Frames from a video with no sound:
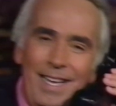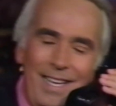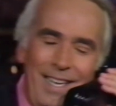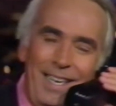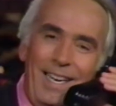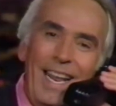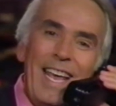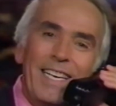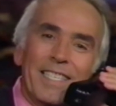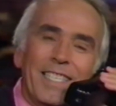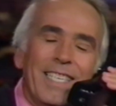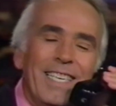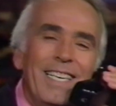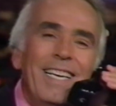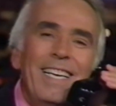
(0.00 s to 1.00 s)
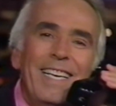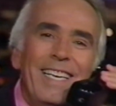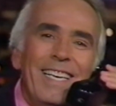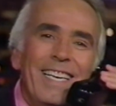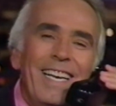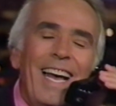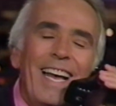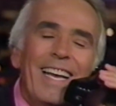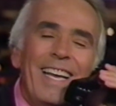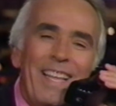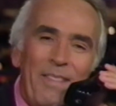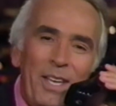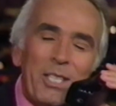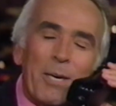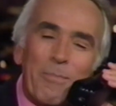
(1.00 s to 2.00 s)
Les,
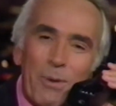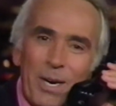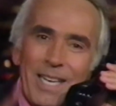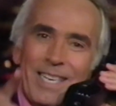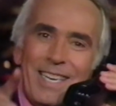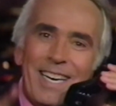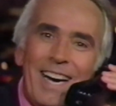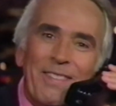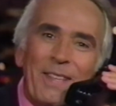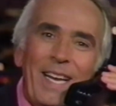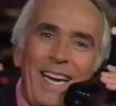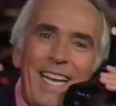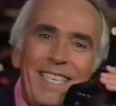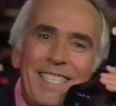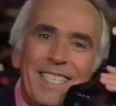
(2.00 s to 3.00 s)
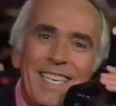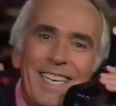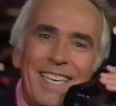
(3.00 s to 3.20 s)
these are pretty good, aren't they, Les?